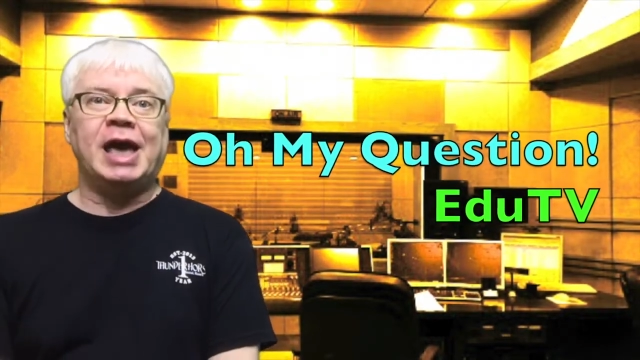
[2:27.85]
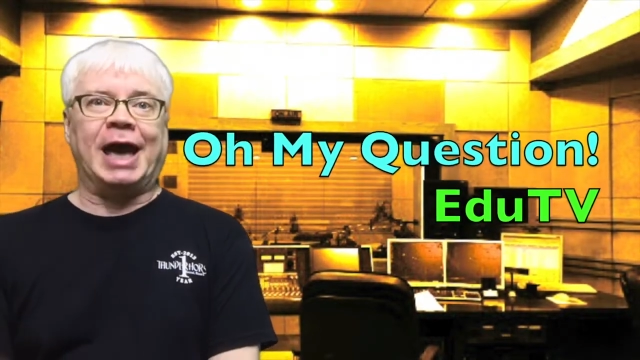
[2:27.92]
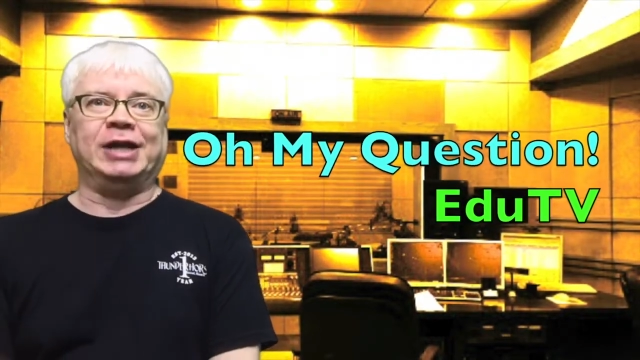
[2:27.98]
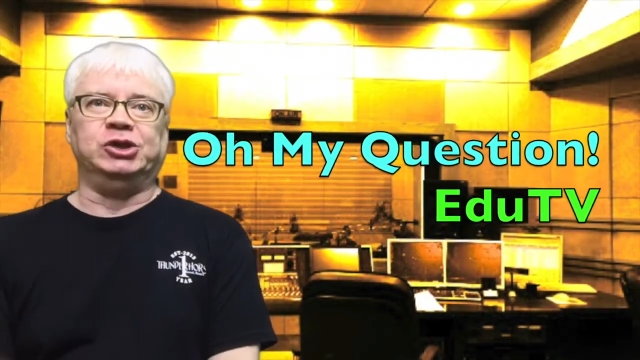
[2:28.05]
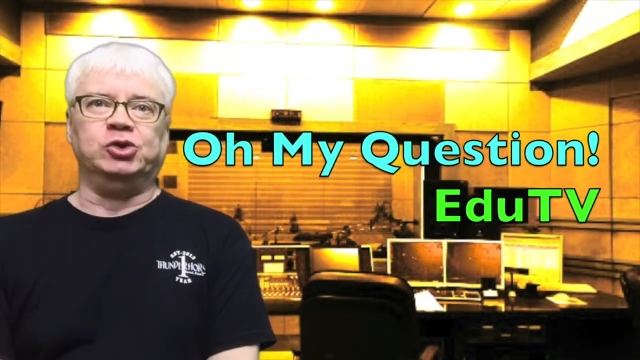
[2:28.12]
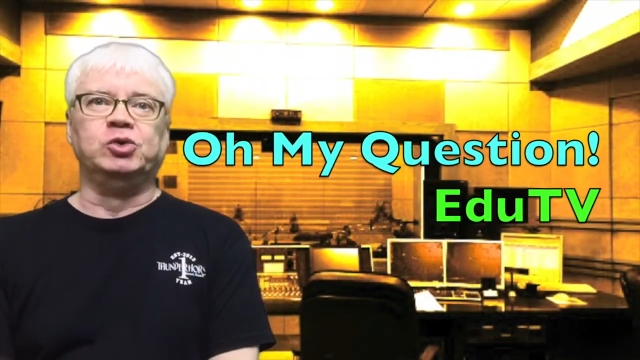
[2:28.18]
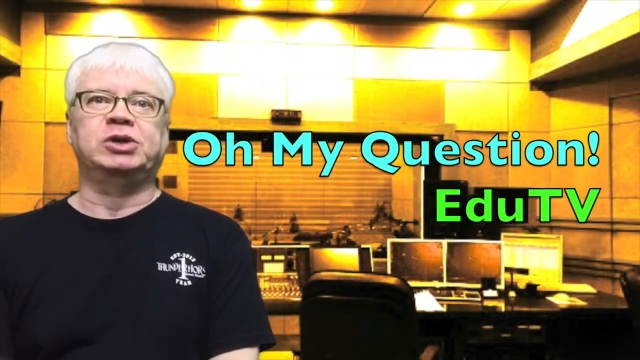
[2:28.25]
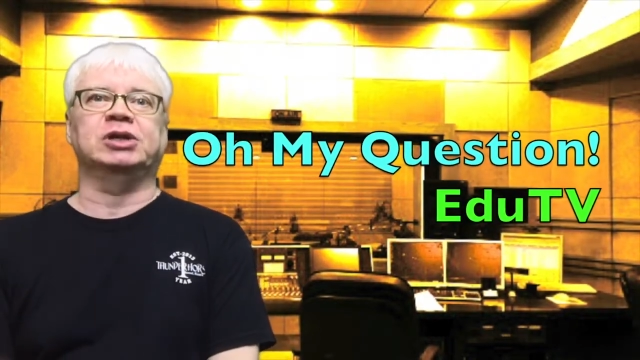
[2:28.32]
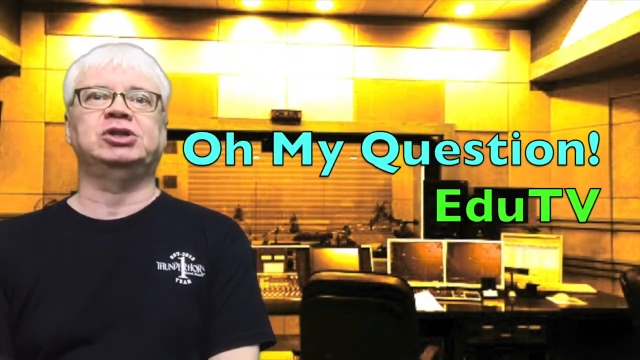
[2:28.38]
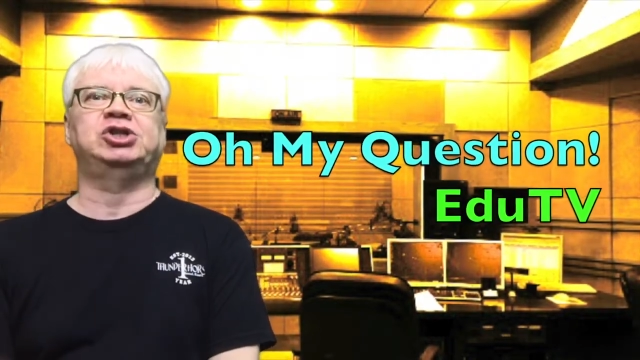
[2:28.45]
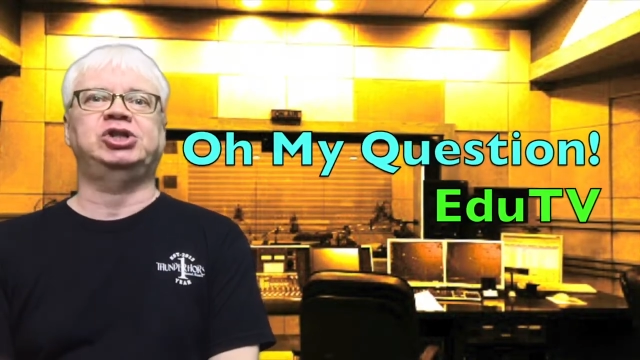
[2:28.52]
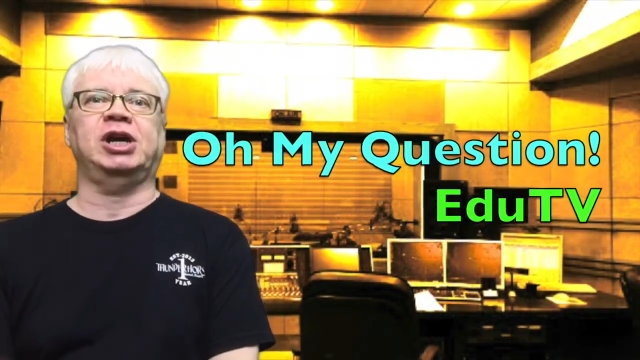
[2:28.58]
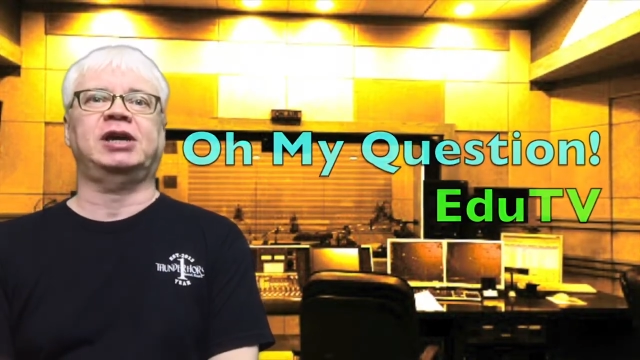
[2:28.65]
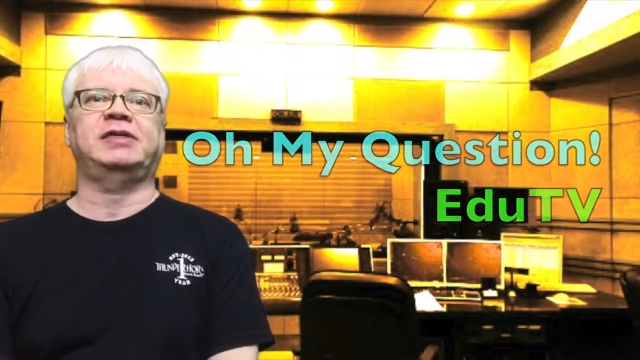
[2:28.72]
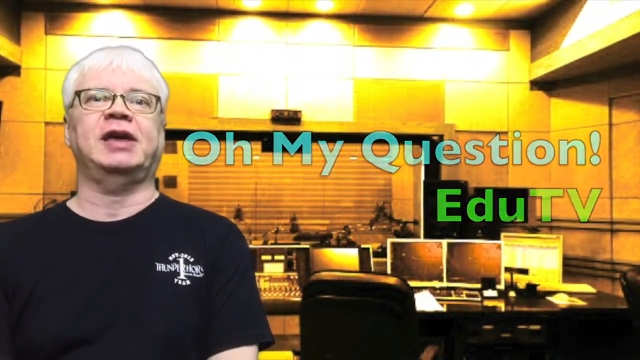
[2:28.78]
and you can
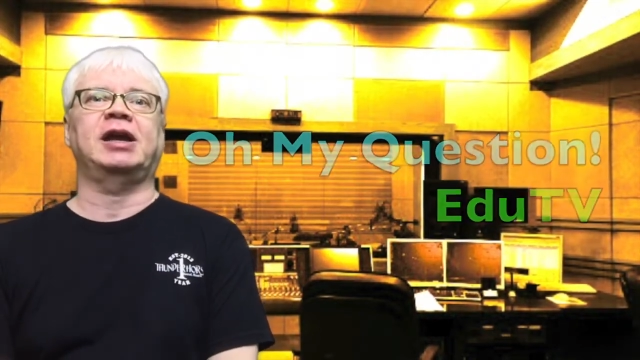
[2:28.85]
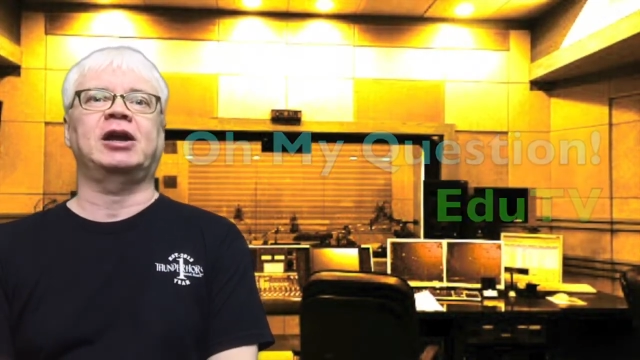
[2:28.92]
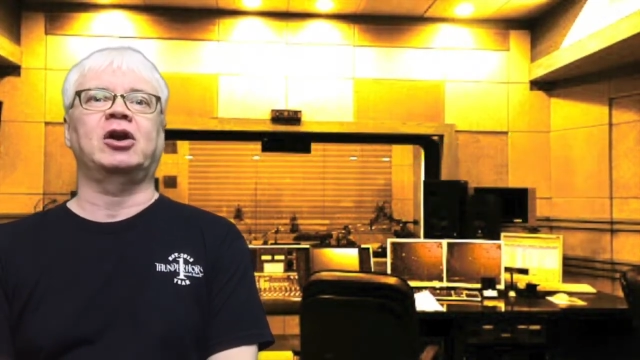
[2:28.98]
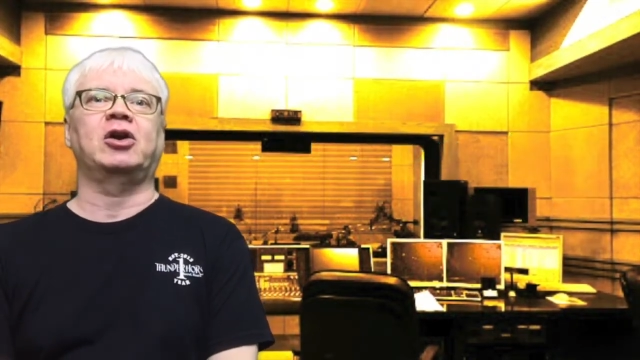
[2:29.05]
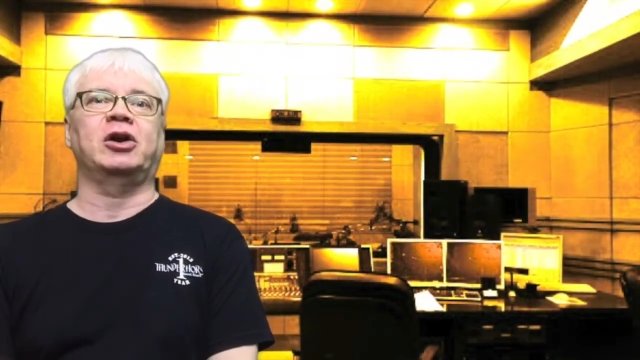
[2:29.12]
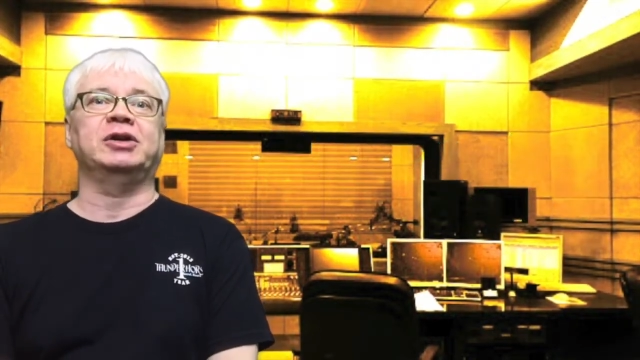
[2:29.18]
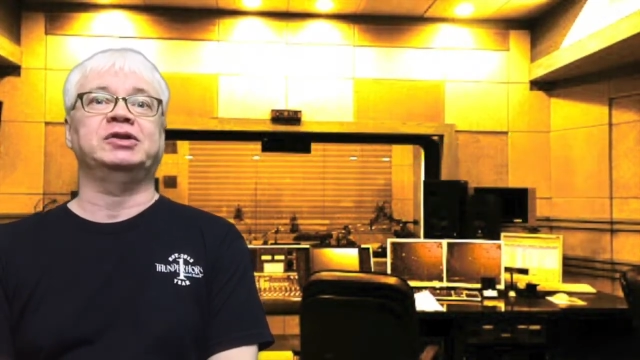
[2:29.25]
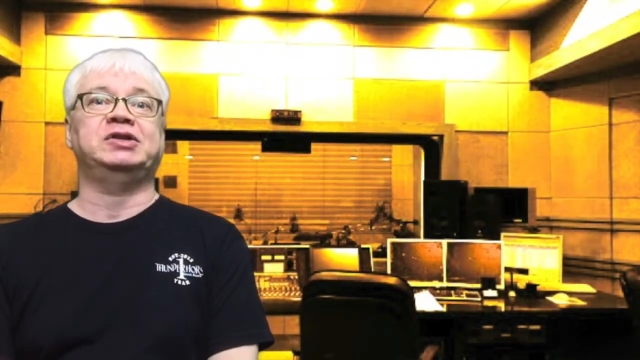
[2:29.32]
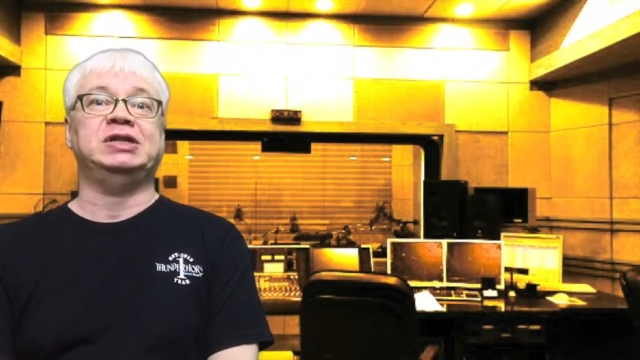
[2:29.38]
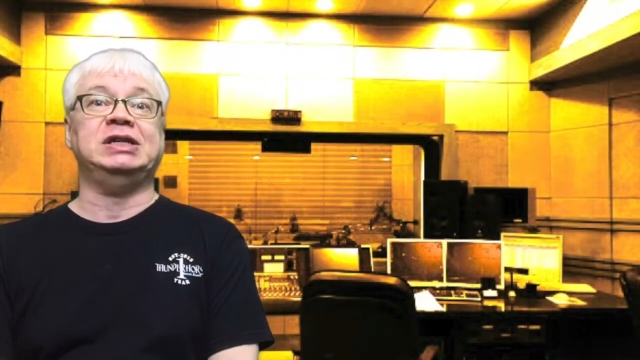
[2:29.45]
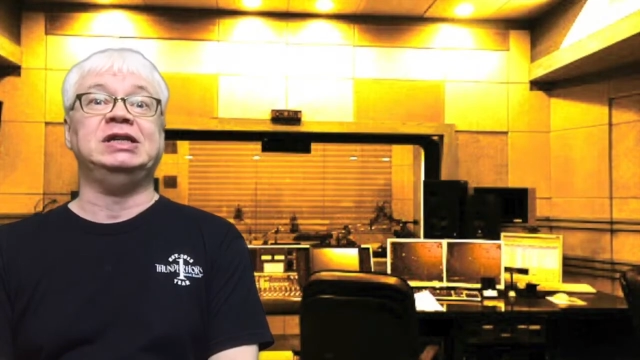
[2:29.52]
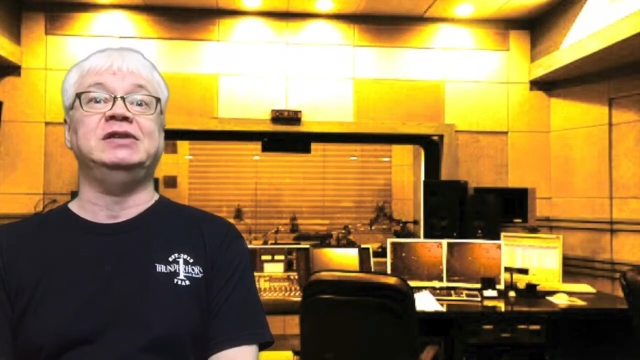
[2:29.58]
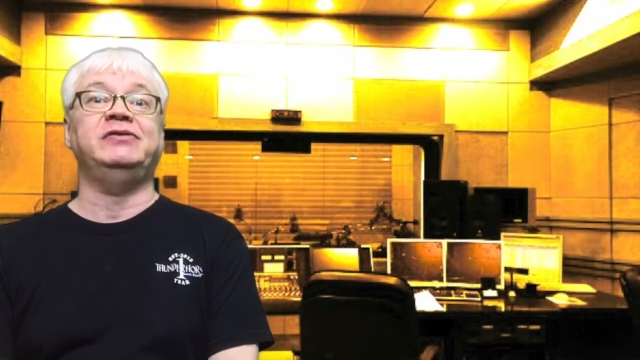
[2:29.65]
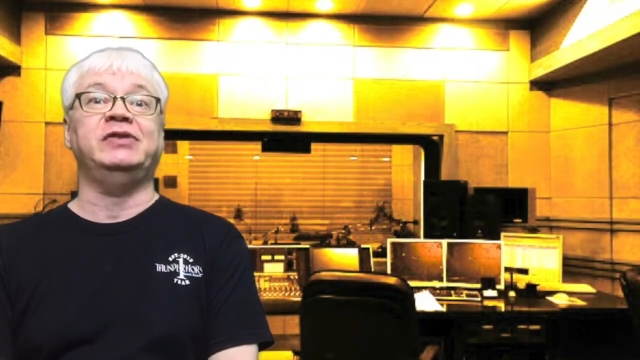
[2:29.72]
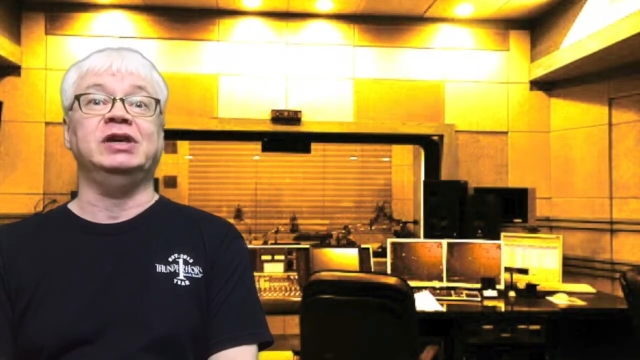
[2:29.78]
check that out on
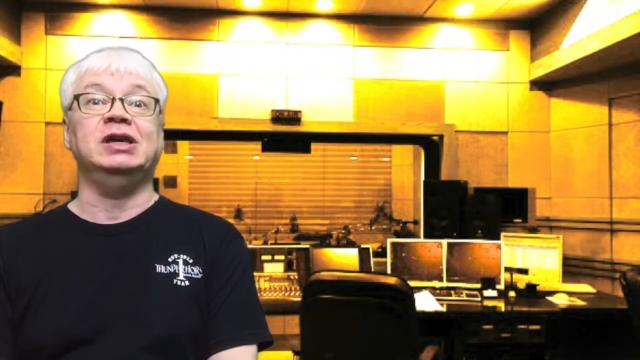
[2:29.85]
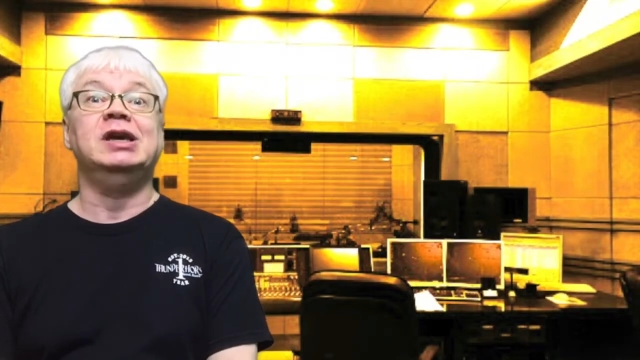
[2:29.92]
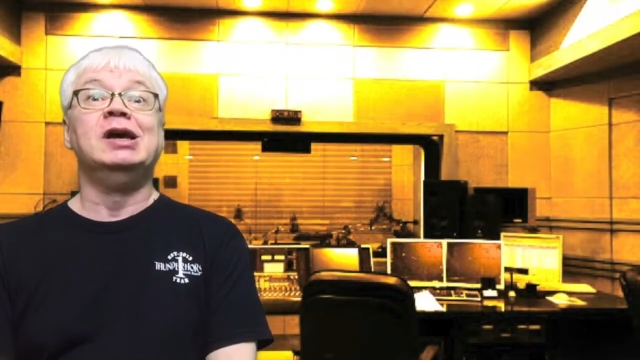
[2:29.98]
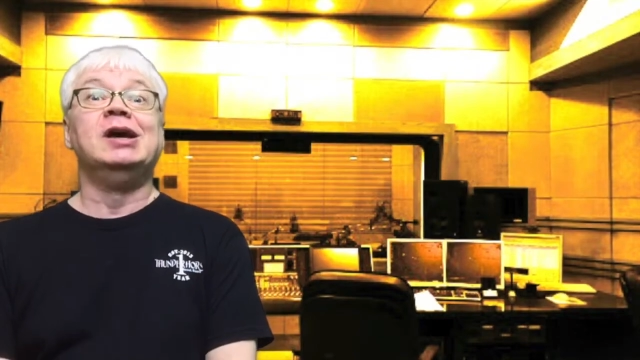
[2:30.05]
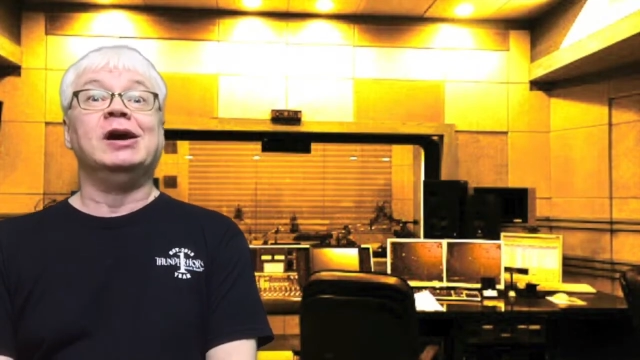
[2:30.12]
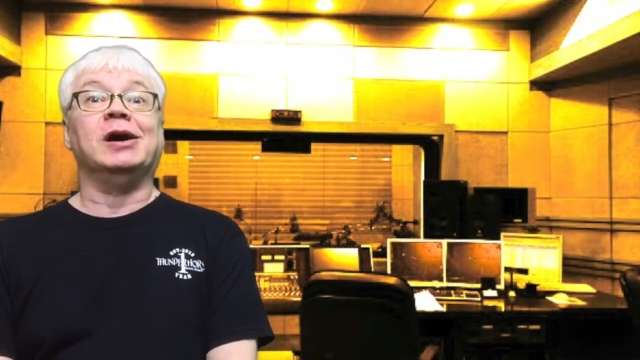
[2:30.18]
TV.